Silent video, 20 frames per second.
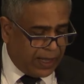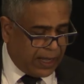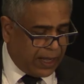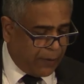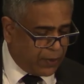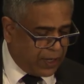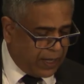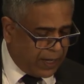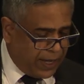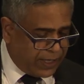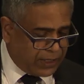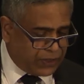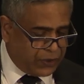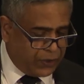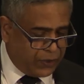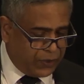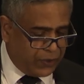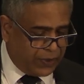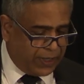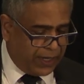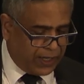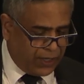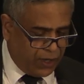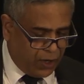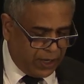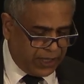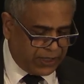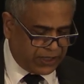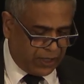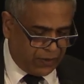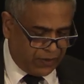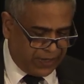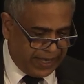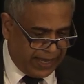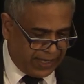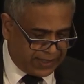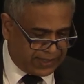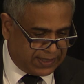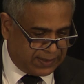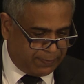would like to acknowledge our
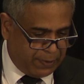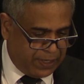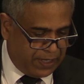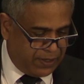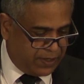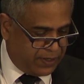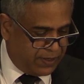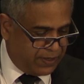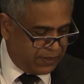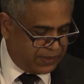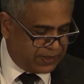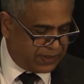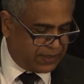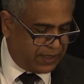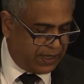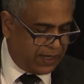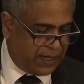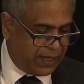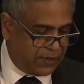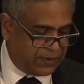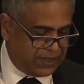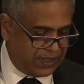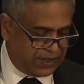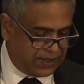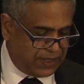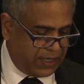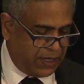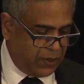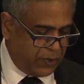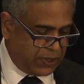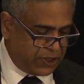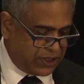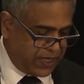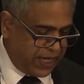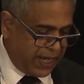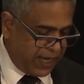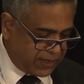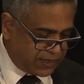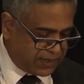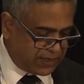guest speakers and our distinguished
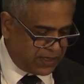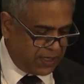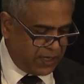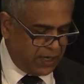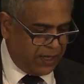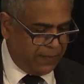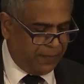guest,